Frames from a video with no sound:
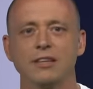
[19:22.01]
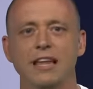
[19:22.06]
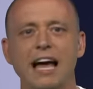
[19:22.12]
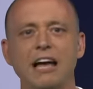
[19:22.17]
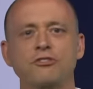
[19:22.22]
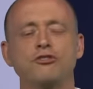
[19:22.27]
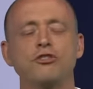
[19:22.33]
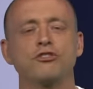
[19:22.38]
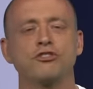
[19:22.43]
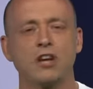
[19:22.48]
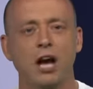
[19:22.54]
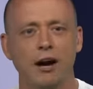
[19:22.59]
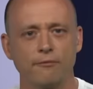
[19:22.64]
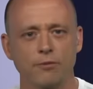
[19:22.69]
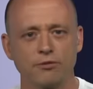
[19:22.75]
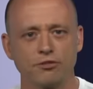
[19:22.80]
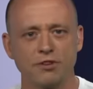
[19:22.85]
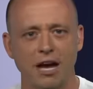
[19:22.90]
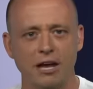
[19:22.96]
Last year's
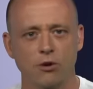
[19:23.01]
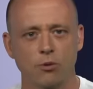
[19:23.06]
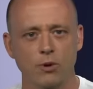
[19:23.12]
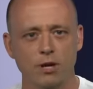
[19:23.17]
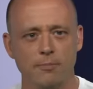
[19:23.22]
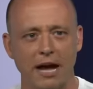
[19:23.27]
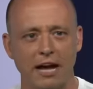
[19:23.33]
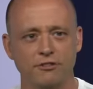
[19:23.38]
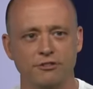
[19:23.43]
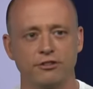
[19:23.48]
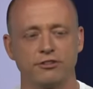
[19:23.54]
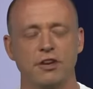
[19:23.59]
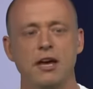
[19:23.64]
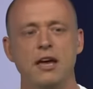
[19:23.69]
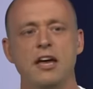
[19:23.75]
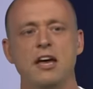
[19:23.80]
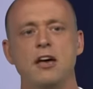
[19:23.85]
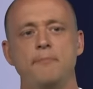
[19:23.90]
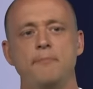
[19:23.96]
conference title rematches.
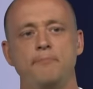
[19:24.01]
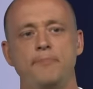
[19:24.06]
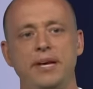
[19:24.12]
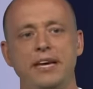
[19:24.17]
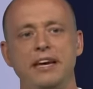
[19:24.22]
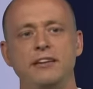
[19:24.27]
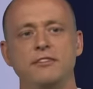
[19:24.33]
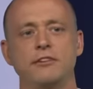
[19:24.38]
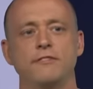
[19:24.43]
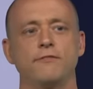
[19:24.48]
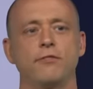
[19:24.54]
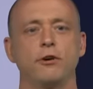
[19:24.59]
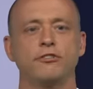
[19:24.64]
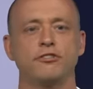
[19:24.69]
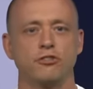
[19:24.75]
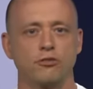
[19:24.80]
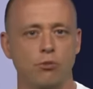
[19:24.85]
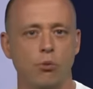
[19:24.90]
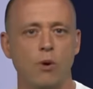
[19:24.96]
Pitt
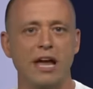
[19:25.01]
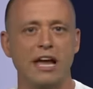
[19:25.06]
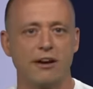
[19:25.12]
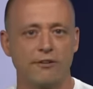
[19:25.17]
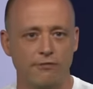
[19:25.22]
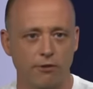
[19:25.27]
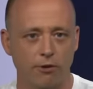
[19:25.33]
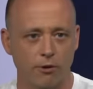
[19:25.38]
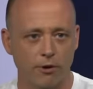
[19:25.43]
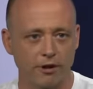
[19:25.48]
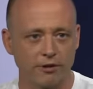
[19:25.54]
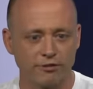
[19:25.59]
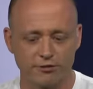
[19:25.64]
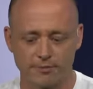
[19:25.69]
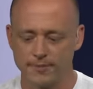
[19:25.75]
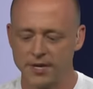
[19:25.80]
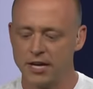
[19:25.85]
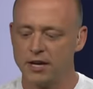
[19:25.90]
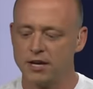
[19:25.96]
versus Wake
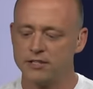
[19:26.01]
Forest.